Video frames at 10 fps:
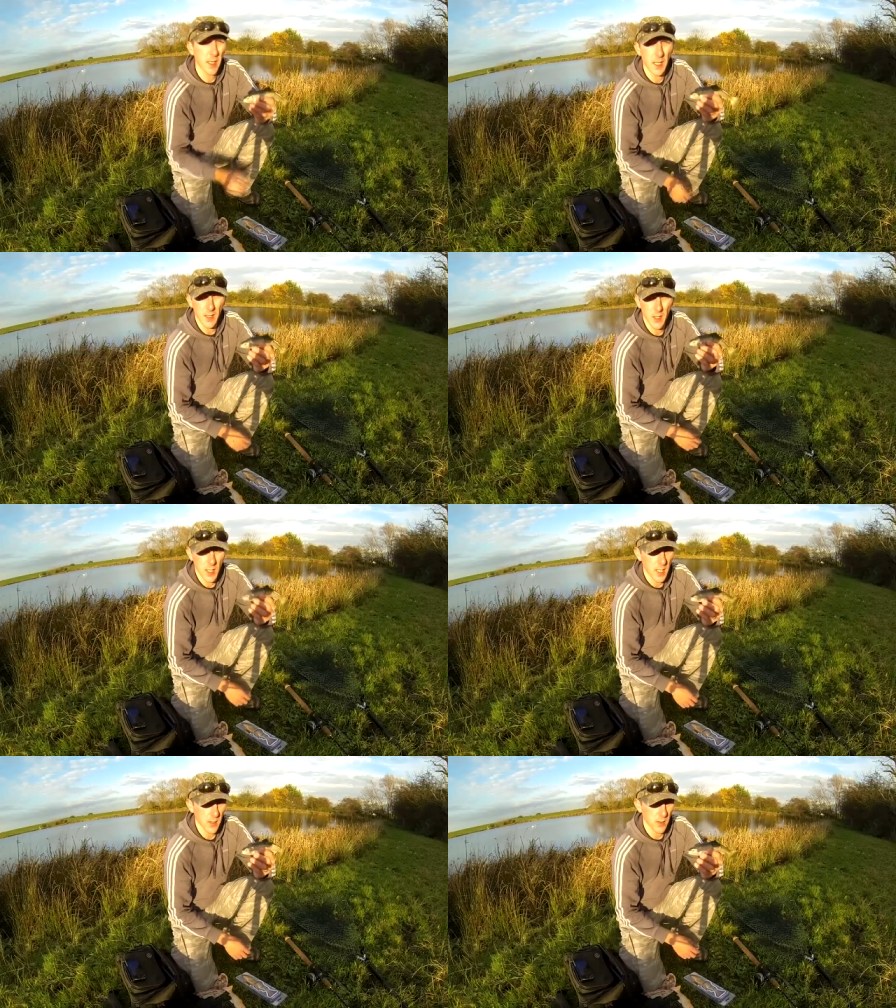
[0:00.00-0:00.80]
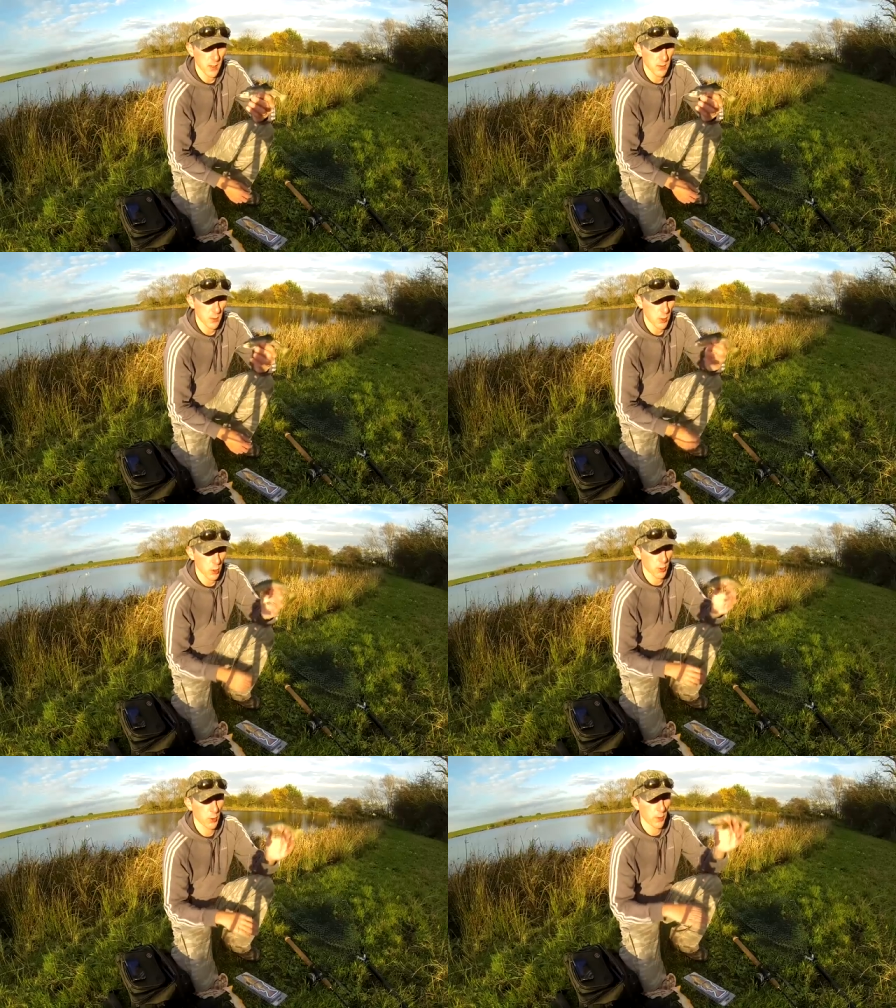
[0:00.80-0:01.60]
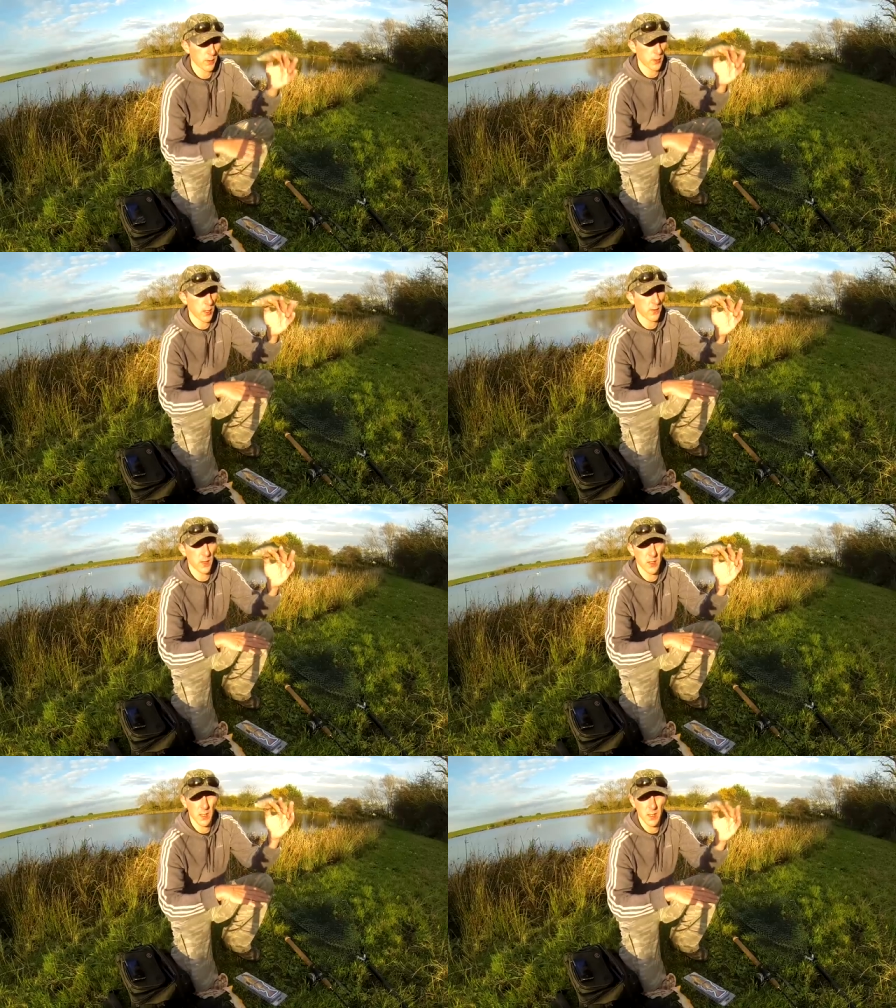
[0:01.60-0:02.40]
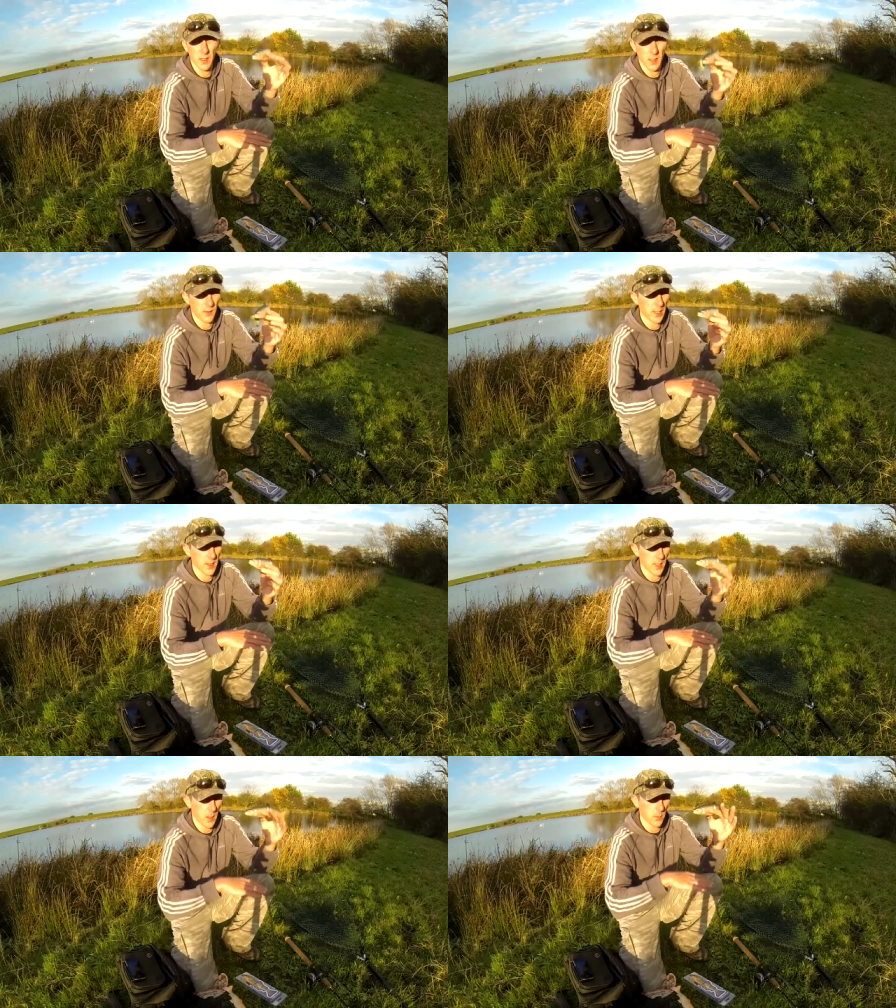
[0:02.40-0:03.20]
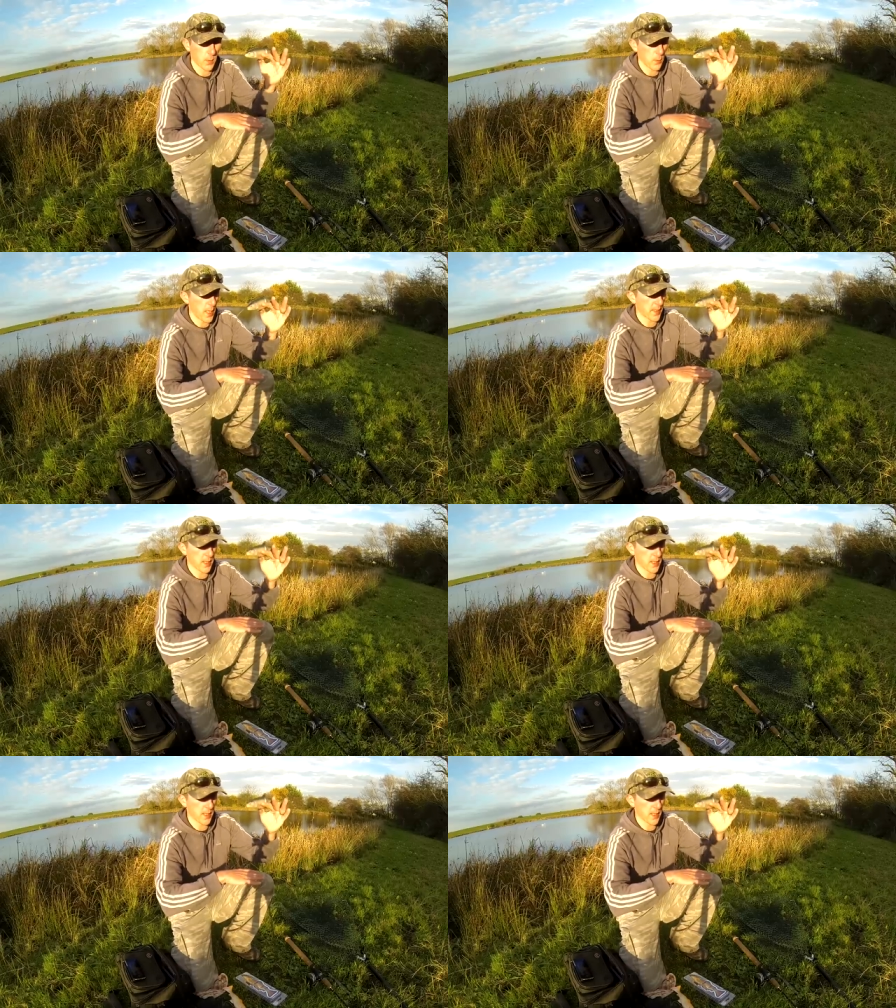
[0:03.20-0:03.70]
it stays just under the surface if you cast down and winding